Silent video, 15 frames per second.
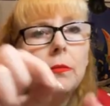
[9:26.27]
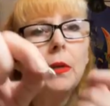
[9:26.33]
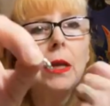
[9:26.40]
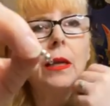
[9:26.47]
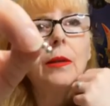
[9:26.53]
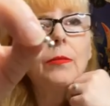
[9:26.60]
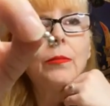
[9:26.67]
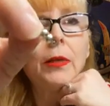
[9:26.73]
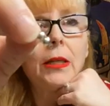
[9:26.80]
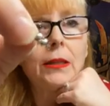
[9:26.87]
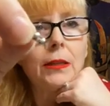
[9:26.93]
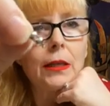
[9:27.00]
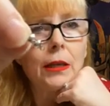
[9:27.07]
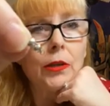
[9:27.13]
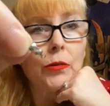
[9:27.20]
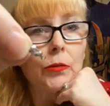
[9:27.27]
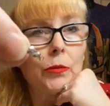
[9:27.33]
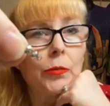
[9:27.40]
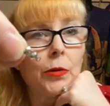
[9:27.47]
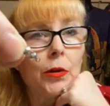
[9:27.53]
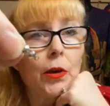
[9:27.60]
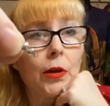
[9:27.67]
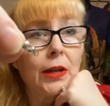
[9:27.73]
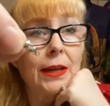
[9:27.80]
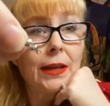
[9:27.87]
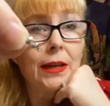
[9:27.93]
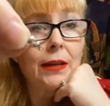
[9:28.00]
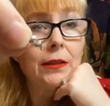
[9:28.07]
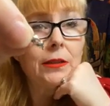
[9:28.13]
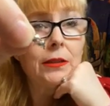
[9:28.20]
end piece like you would put on a
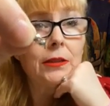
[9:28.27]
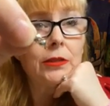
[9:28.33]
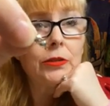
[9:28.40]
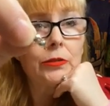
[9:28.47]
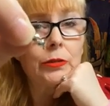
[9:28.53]
necklace or a